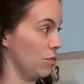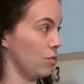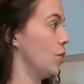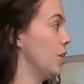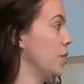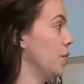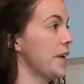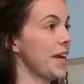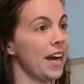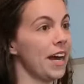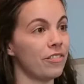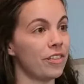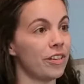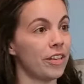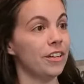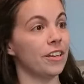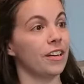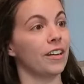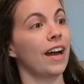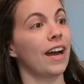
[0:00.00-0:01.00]
what we have
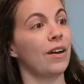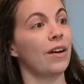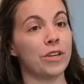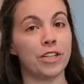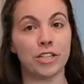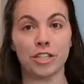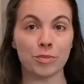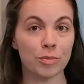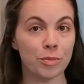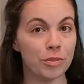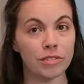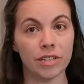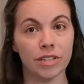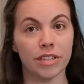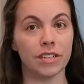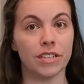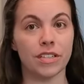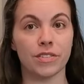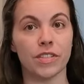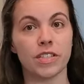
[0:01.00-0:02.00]
here. And we just very moved cool.
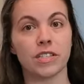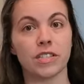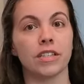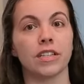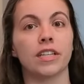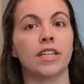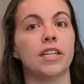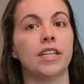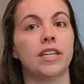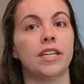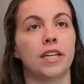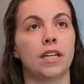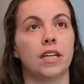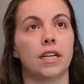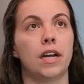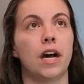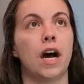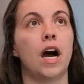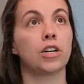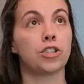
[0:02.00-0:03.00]
into this facility
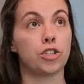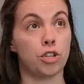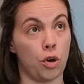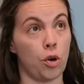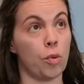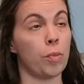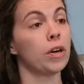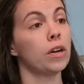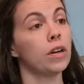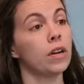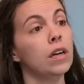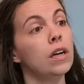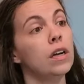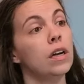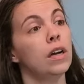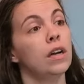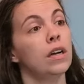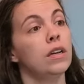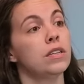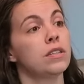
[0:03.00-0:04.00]
in October.
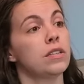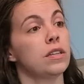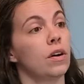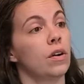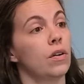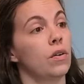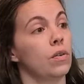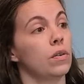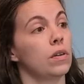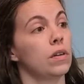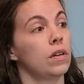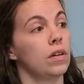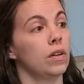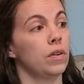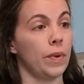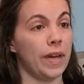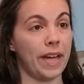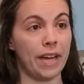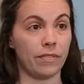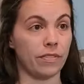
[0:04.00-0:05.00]
Right. So
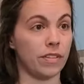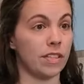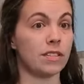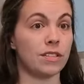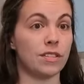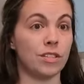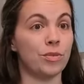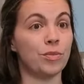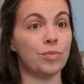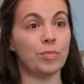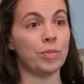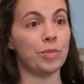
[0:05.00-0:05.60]
we have this new